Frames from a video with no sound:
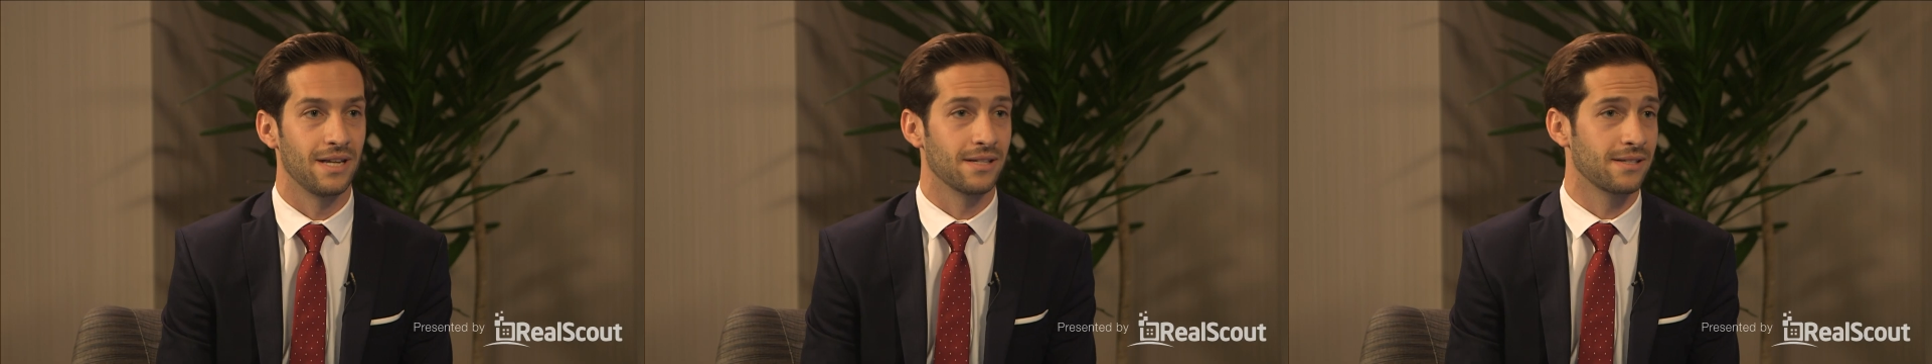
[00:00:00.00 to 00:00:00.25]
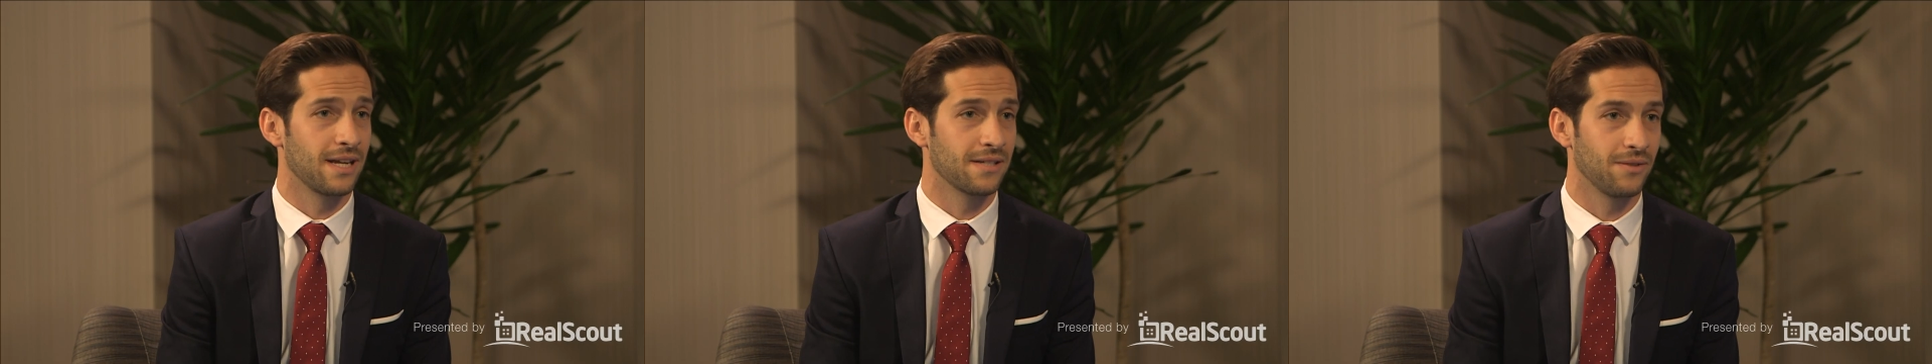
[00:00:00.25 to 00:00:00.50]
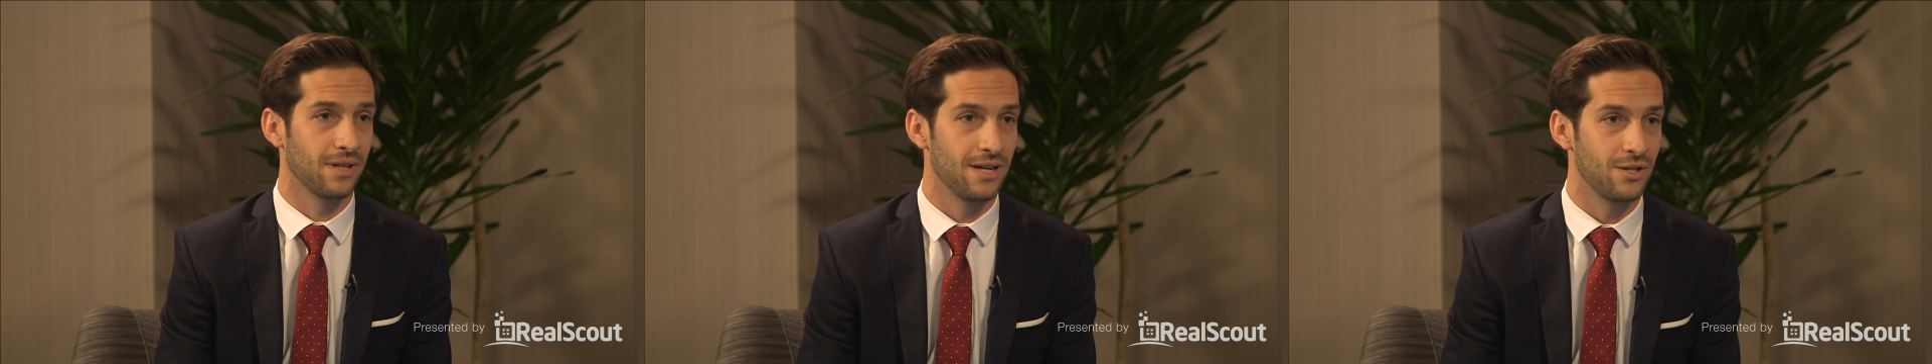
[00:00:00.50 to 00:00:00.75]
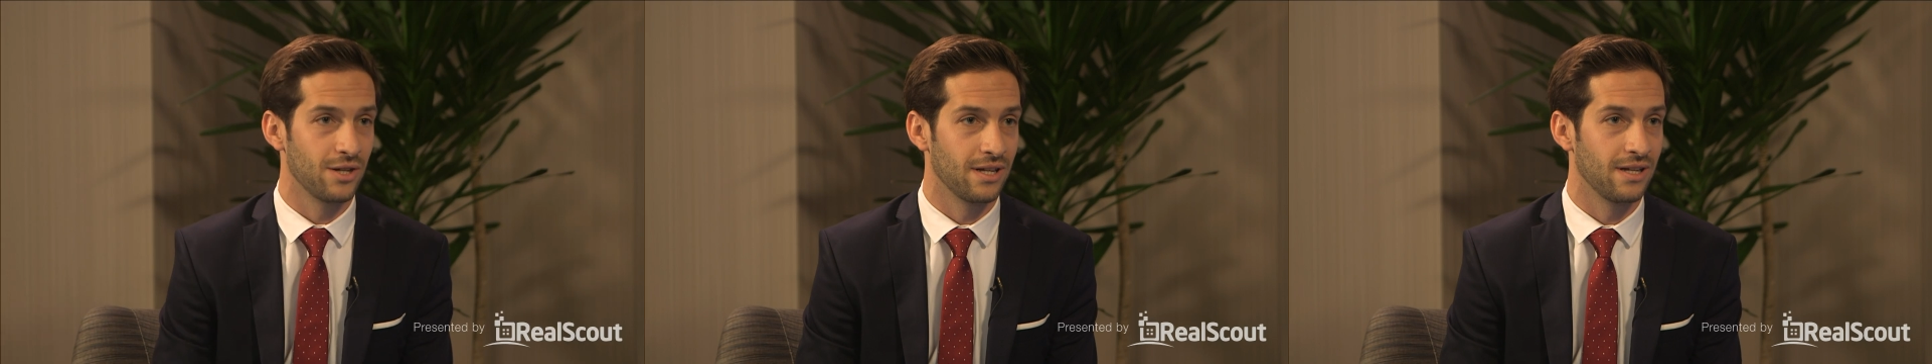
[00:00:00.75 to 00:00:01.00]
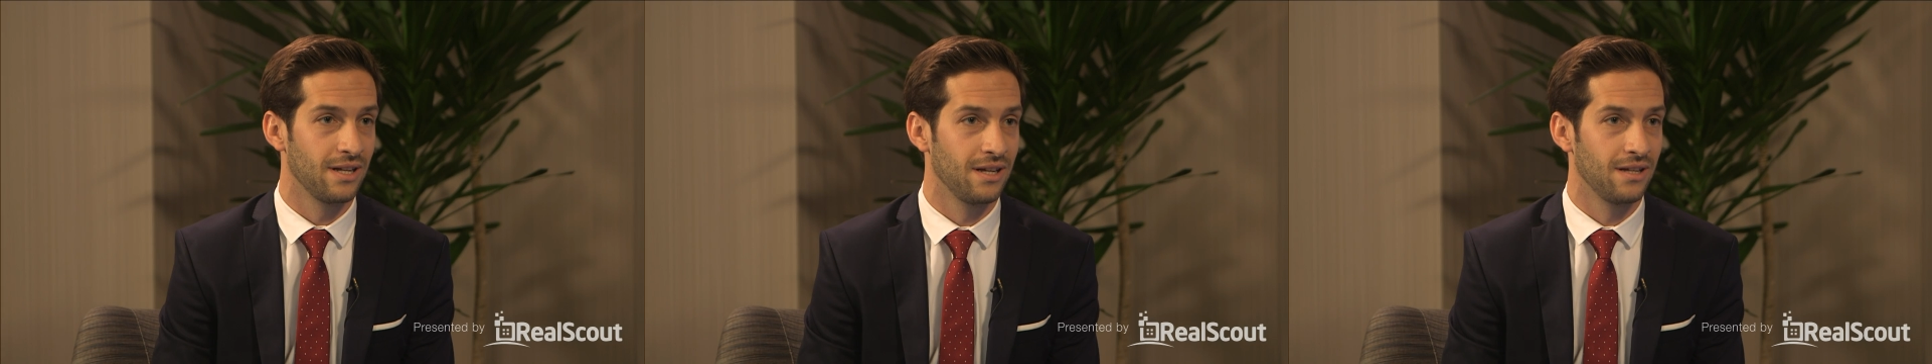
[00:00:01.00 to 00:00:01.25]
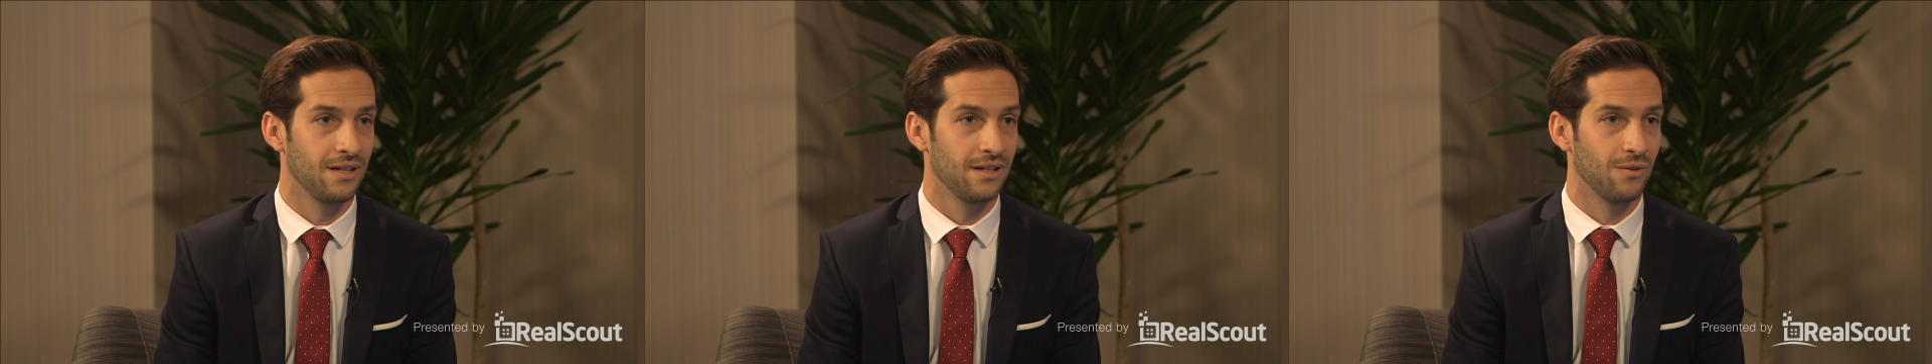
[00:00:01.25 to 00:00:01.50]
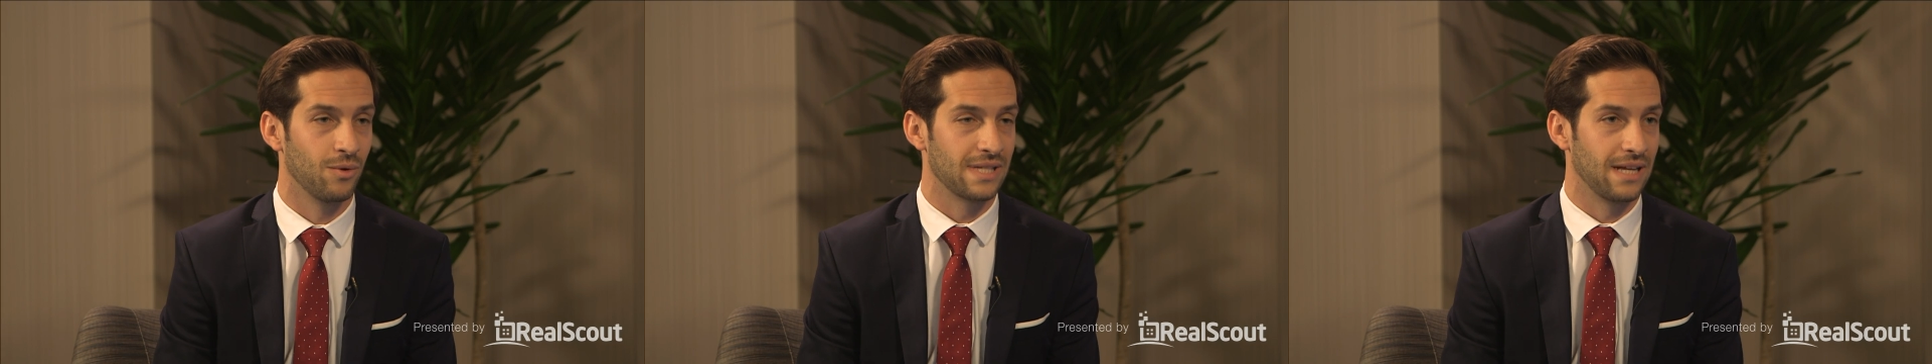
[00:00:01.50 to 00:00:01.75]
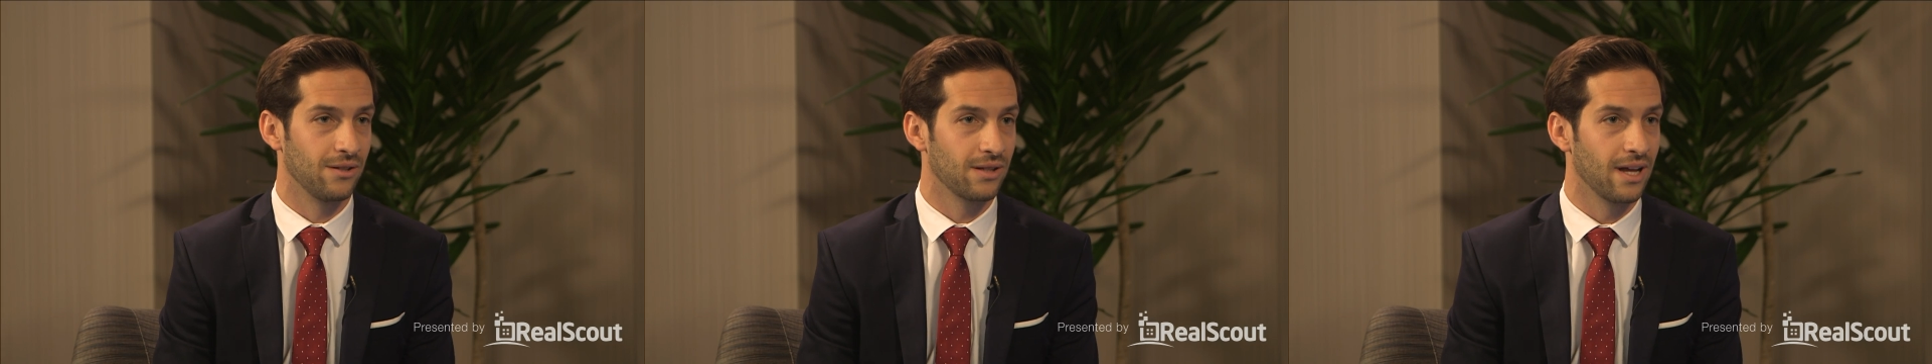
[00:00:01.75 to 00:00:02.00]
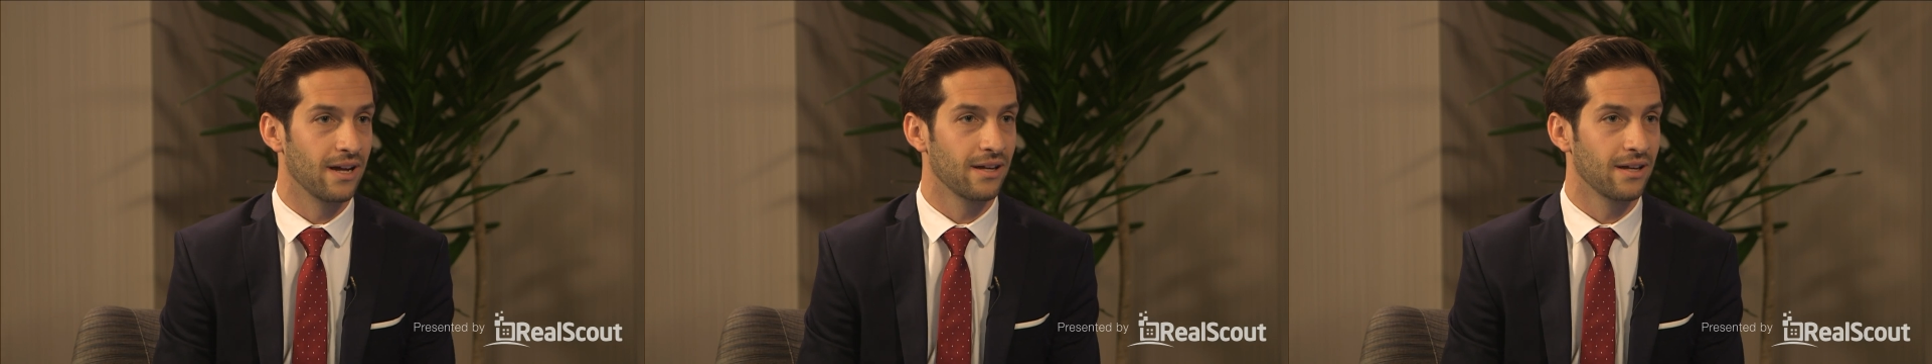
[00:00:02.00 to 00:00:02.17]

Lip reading: successful agent? What does that look like?